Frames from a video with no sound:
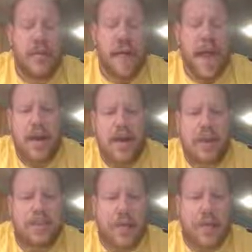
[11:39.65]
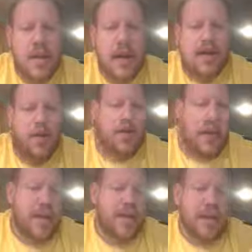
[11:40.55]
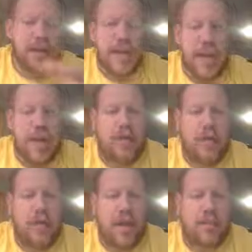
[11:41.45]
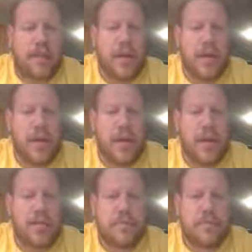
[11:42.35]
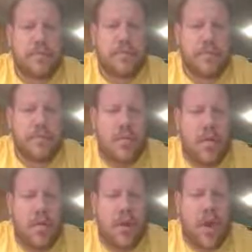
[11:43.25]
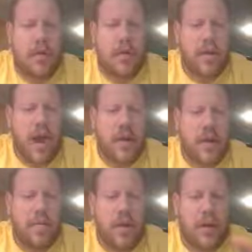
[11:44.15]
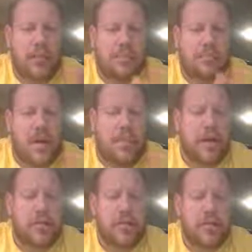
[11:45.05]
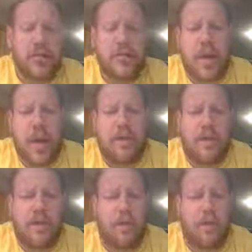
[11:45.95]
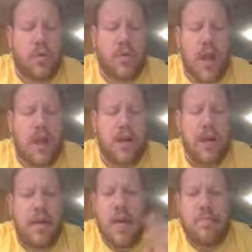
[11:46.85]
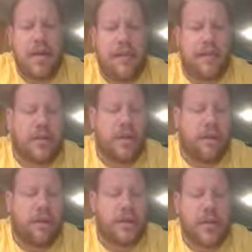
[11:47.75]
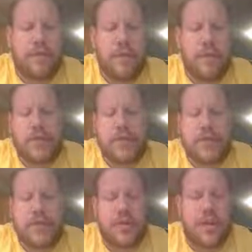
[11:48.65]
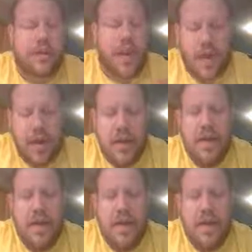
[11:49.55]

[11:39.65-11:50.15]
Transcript: Canada. Unfortunately, he's actually killed out in the Ohio Valley, about 10 miles from Fort Duquesne, by 1,500 French Indian forces. So he's dead.